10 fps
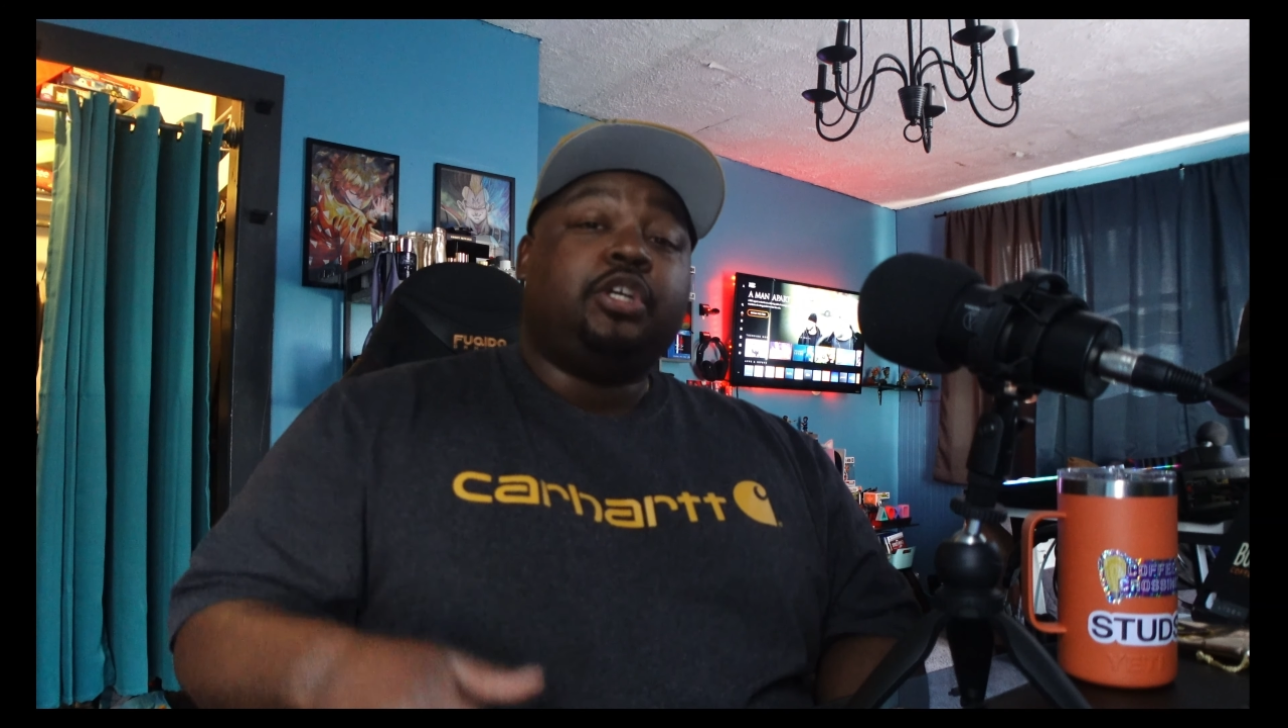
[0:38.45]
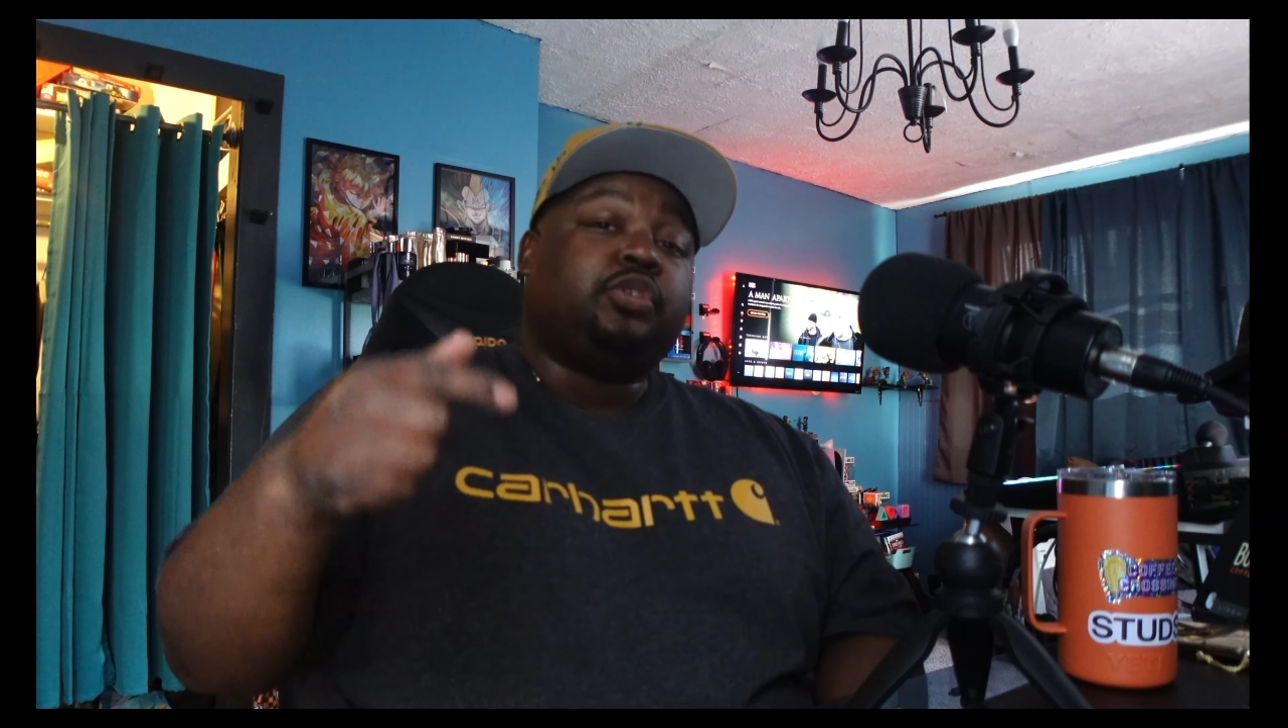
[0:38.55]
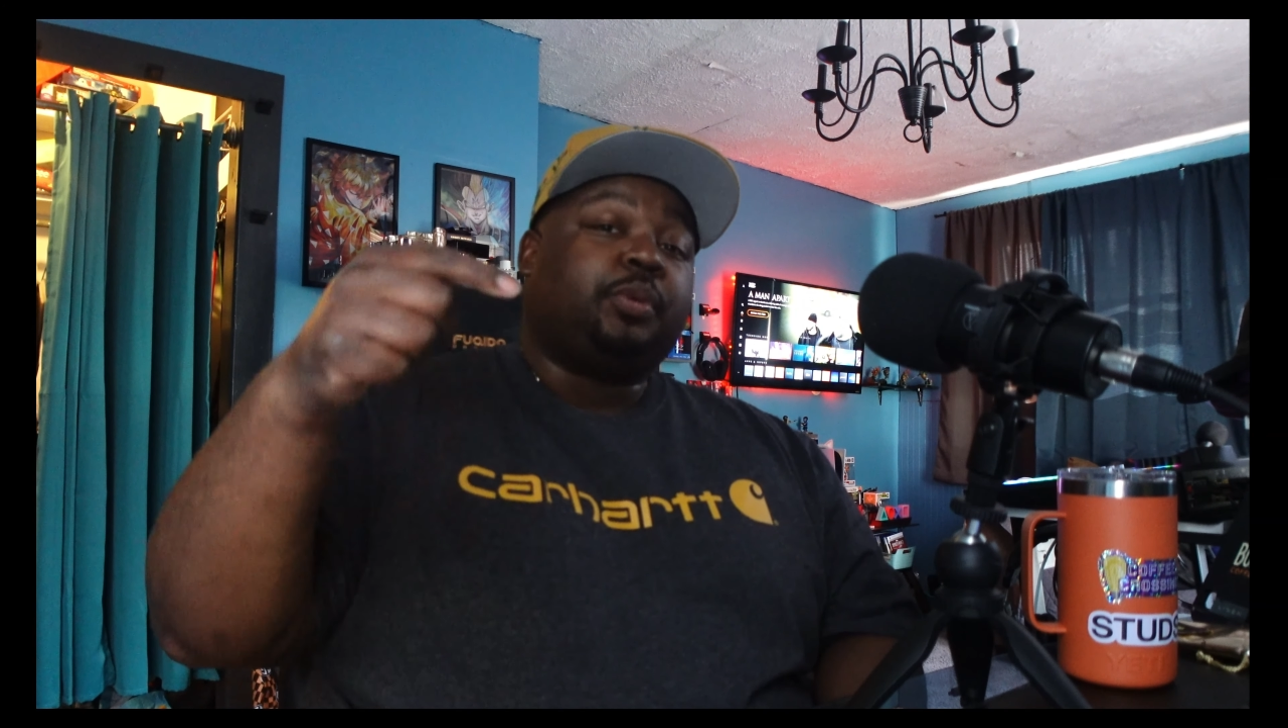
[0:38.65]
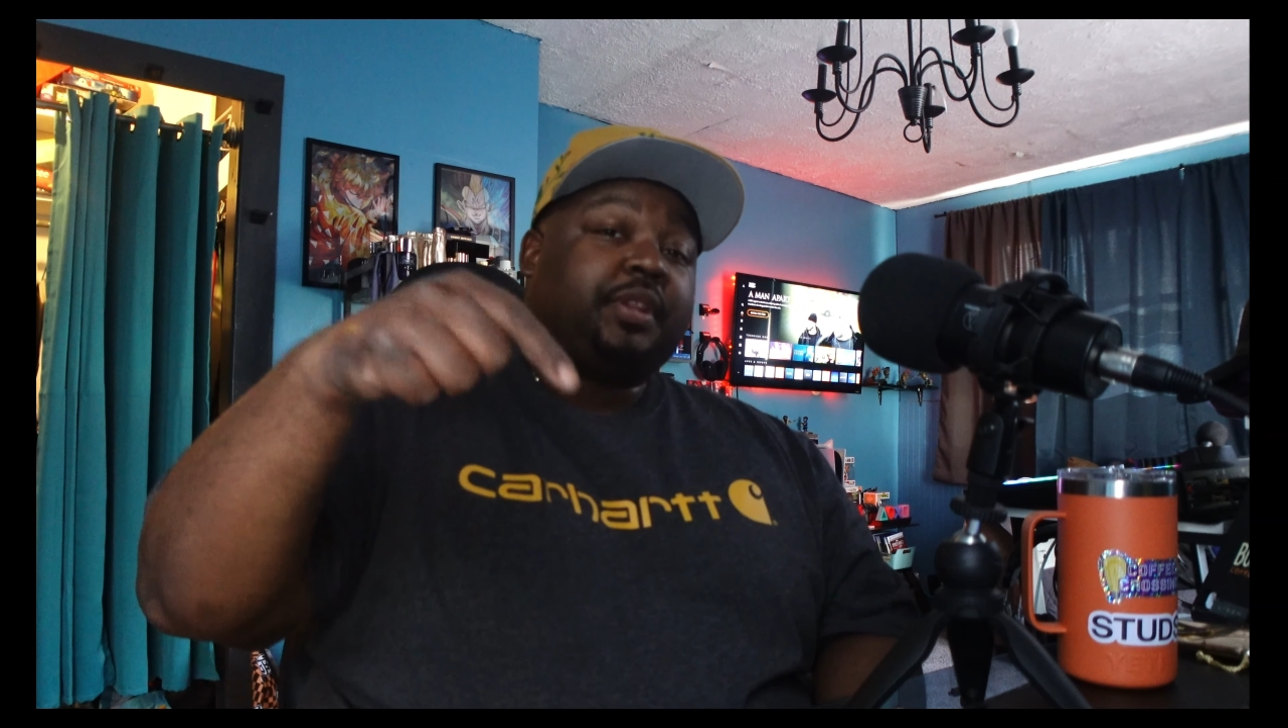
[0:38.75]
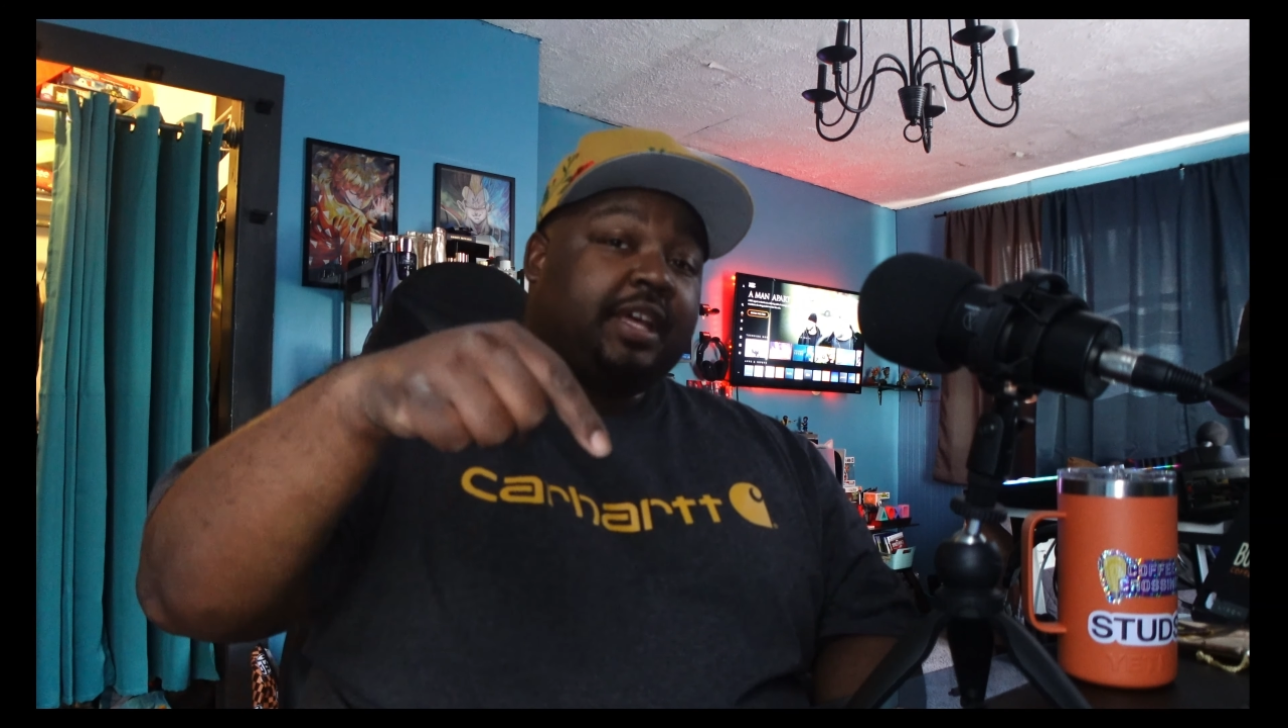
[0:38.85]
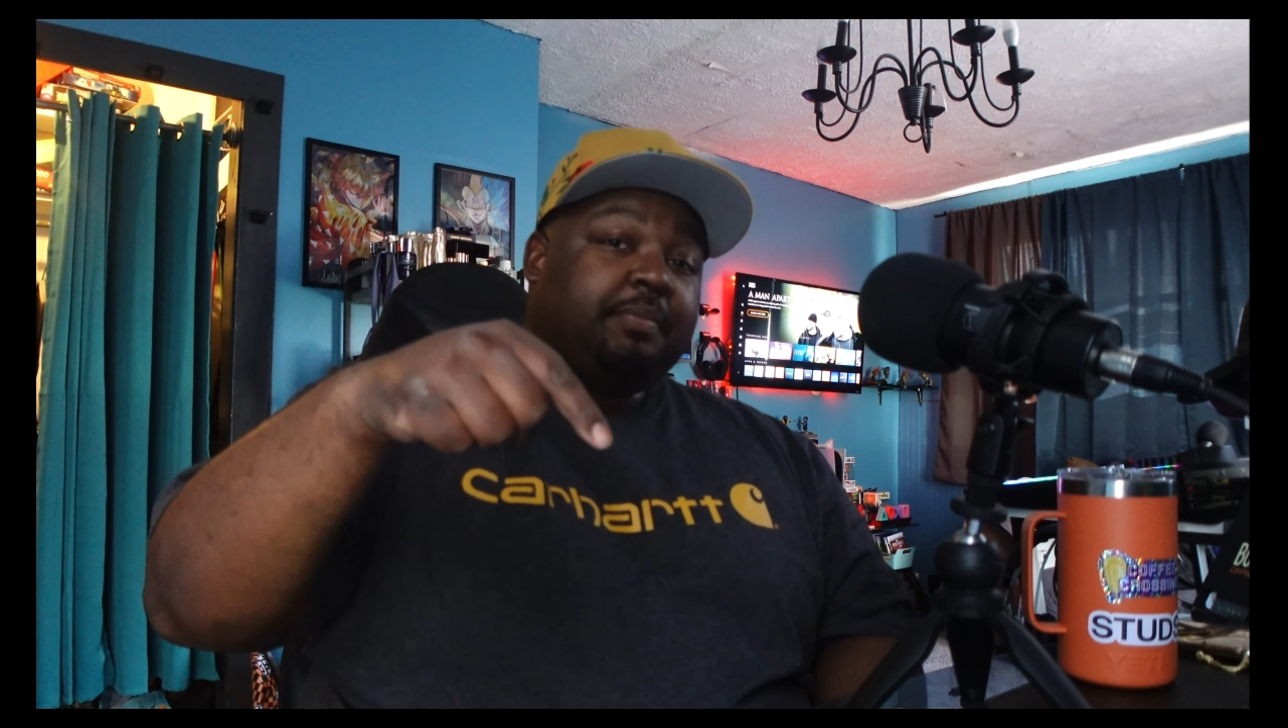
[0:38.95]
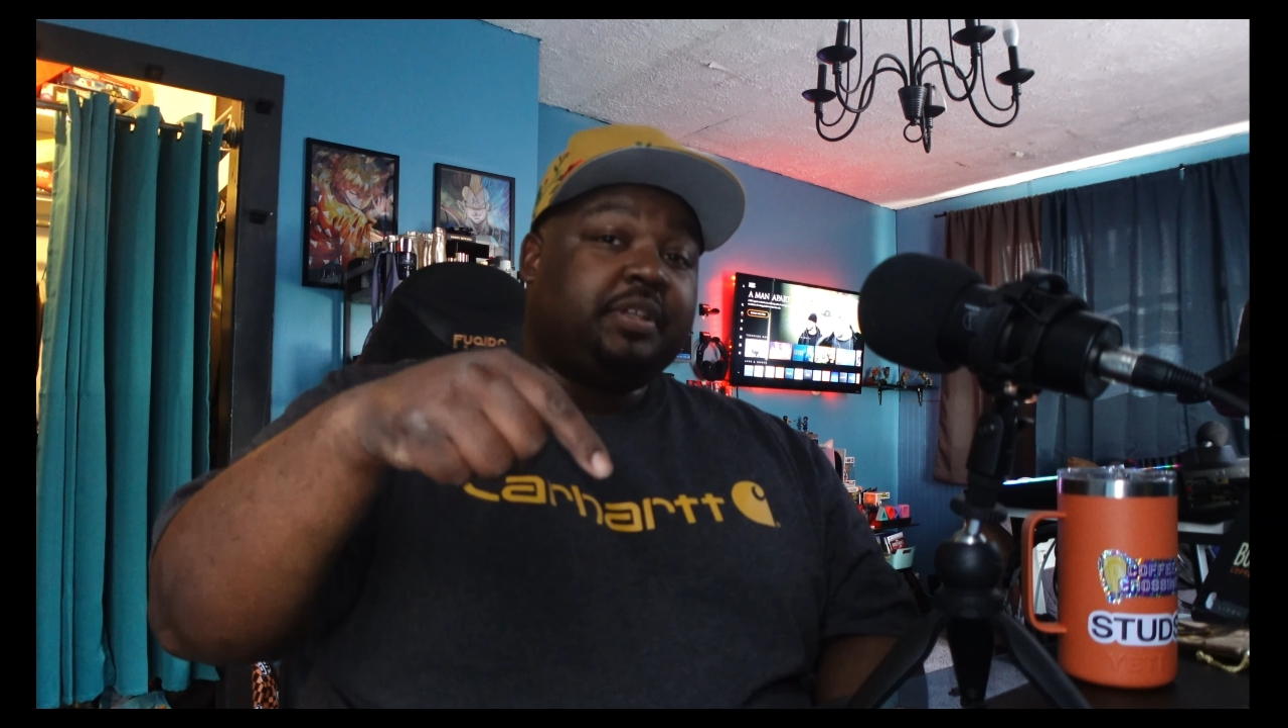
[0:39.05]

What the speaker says: So with that